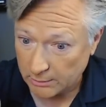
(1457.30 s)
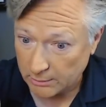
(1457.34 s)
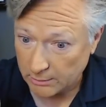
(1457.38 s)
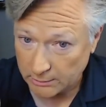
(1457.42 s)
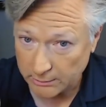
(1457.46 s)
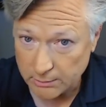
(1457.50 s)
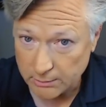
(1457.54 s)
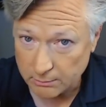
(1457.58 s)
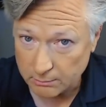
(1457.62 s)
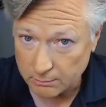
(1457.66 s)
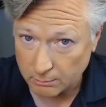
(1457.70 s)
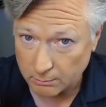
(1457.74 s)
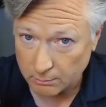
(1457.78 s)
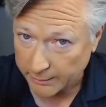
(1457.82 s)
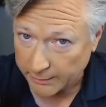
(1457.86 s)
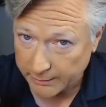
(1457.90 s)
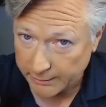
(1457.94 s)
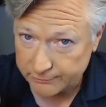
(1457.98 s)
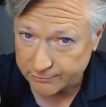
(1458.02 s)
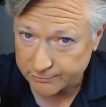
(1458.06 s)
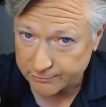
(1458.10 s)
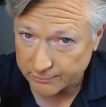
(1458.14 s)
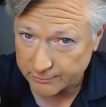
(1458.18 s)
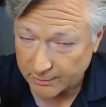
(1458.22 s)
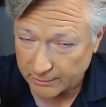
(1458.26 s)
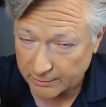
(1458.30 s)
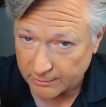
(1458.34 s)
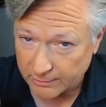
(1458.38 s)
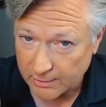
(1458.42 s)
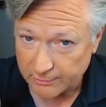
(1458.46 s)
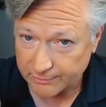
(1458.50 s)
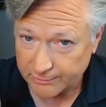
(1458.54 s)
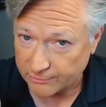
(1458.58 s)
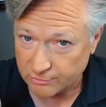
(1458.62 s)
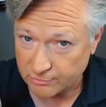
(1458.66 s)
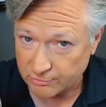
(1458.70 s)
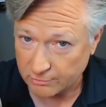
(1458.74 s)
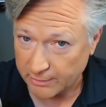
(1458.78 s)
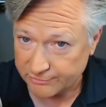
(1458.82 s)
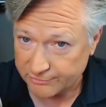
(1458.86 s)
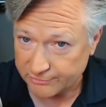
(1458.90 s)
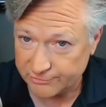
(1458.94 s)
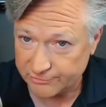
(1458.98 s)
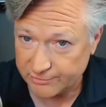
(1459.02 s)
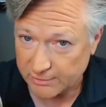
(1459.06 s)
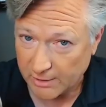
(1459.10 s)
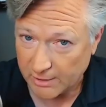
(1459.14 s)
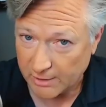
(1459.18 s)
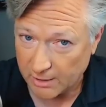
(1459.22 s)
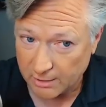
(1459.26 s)
Right. Really? What is it? That's your
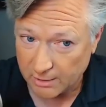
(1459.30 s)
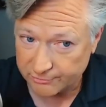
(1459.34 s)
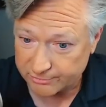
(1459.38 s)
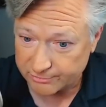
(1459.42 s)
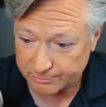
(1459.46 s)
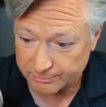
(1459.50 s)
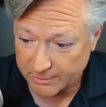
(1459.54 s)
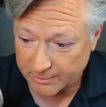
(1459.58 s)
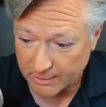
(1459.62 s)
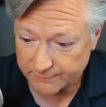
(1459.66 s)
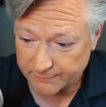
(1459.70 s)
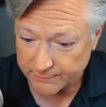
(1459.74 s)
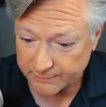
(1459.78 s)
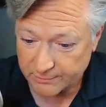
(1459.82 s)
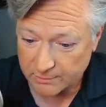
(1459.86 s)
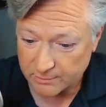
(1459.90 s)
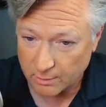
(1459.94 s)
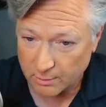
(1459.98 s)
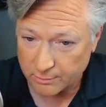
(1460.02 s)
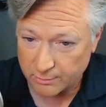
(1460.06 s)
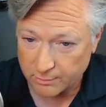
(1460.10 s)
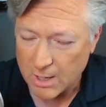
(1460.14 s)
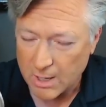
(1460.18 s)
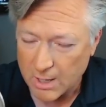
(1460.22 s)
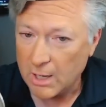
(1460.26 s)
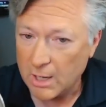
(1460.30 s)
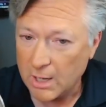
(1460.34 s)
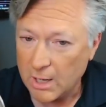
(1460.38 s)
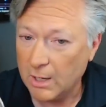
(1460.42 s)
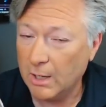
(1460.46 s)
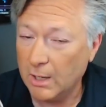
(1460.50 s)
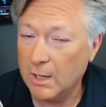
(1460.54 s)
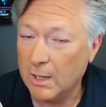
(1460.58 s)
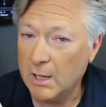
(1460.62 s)
S T L, some kind of encoder?